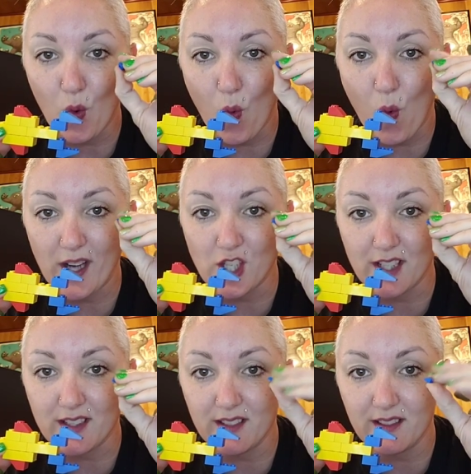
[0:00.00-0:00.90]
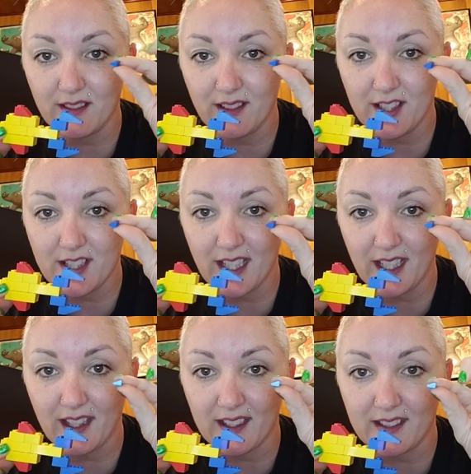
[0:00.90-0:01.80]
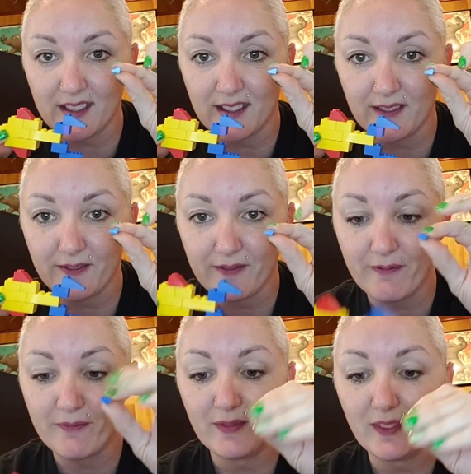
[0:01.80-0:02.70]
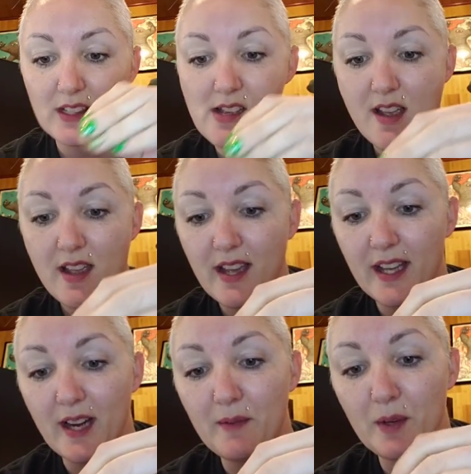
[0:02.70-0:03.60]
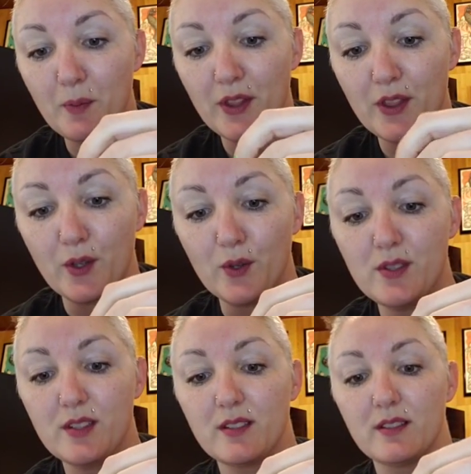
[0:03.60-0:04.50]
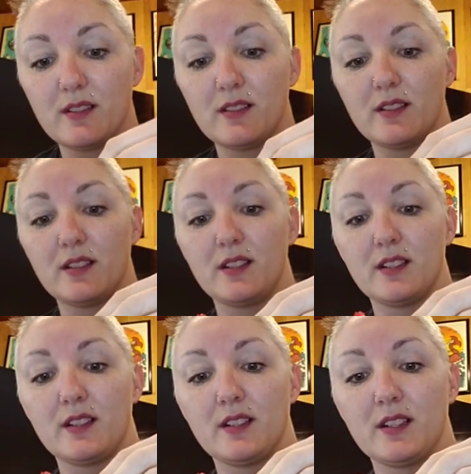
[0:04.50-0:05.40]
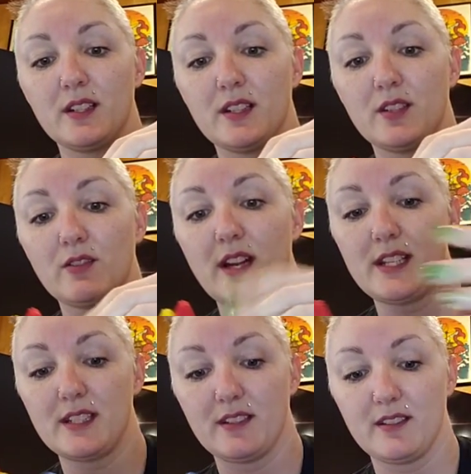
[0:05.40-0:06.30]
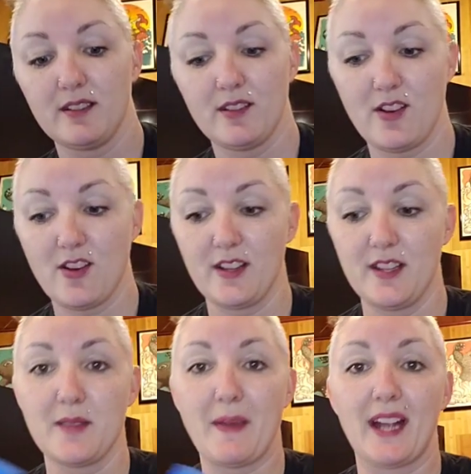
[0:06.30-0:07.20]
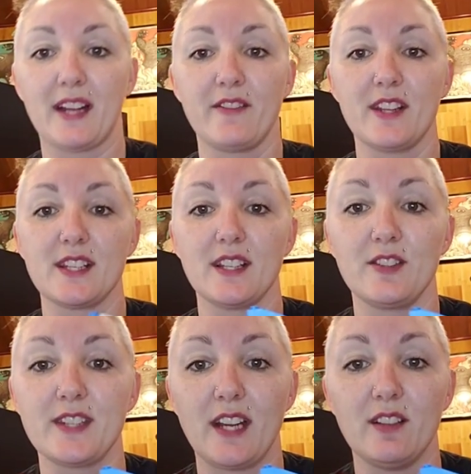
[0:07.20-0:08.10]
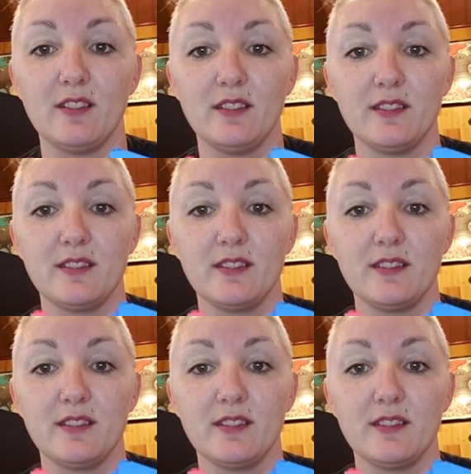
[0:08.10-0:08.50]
wedges. Just like this. And I'm going to put those right on the back of this little tail.